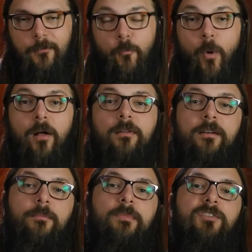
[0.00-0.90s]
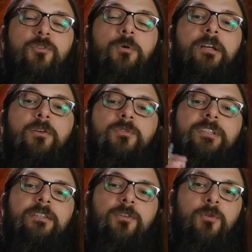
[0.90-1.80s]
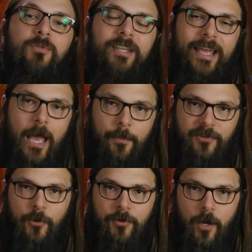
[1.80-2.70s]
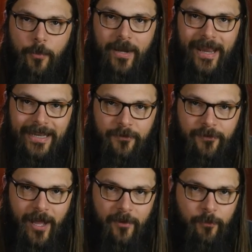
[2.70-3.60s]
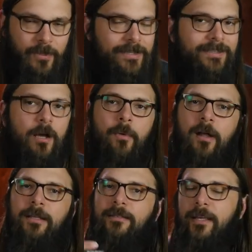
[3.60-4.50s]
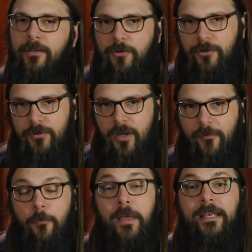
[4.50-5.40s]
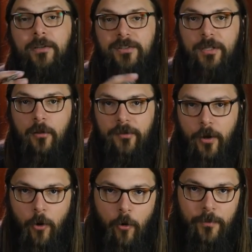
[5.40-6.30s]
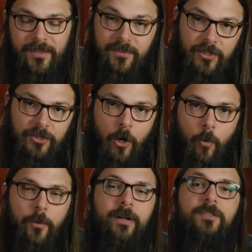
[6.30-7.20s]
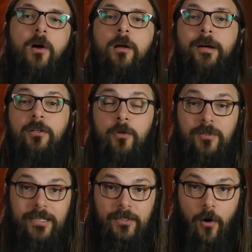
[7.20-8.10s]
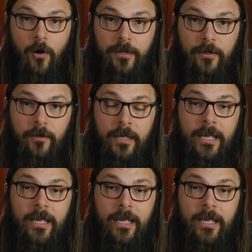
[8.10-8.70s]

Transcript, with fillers: Welcome to Acoustic Tuesday, episode number 85. Please come on in, take your shoes off, make yourself at home. This is the show where I'm going to talk about acoustic guitar gear.